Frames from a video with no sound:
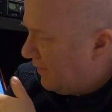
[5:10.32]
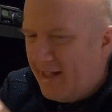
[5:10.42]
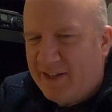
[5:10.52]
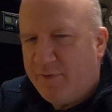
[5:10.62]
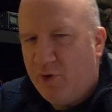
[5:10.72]

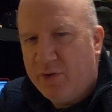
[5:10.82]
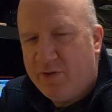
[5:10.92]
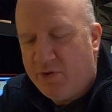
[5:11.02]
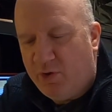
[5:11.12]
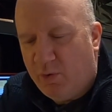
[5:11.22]
that's fun
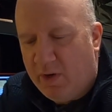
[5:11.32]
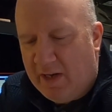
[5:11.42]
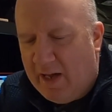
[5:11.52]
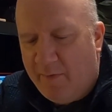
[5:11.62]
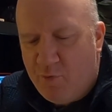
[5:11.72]
to
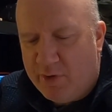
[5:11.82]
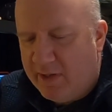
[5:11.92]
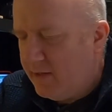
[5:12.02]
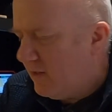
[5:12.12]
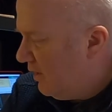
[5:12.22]
have
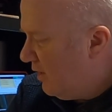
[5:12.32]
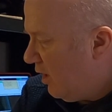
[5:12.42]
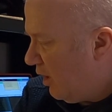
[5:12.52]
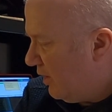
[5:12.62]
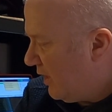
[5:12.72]
running
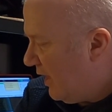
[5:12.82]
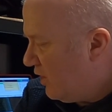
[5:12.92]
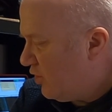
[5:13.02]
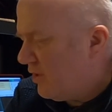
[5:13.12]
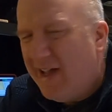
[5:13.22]
on
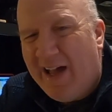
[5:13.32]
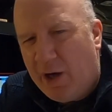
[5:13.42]
occasion.